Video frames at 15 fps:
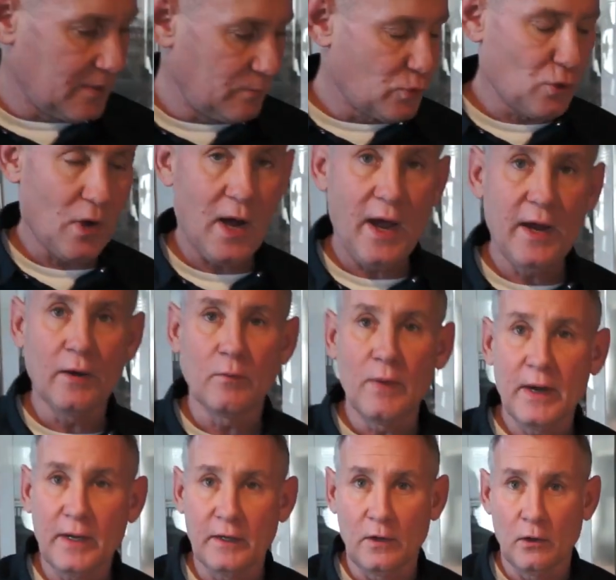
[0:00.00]
some dry
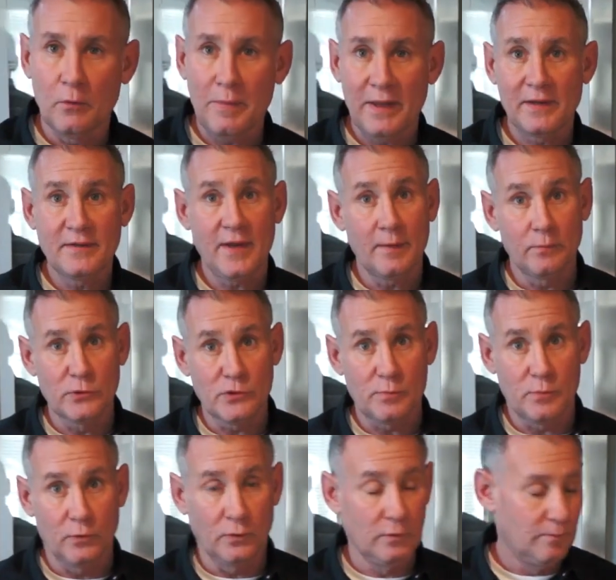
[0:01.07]
oregano, about a
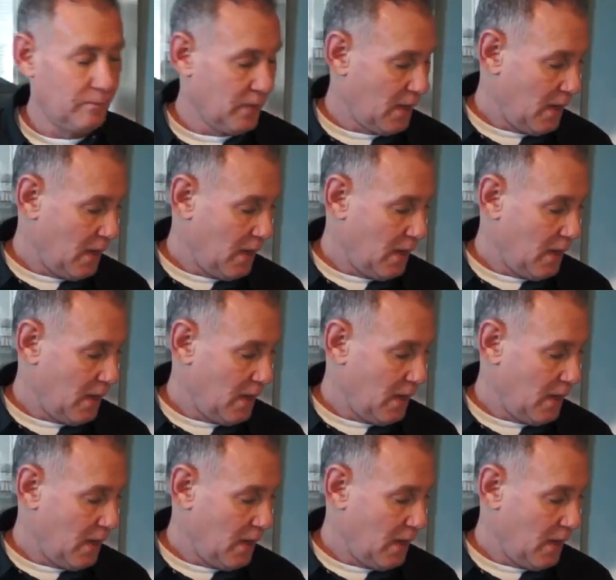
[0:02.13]
tablespoon,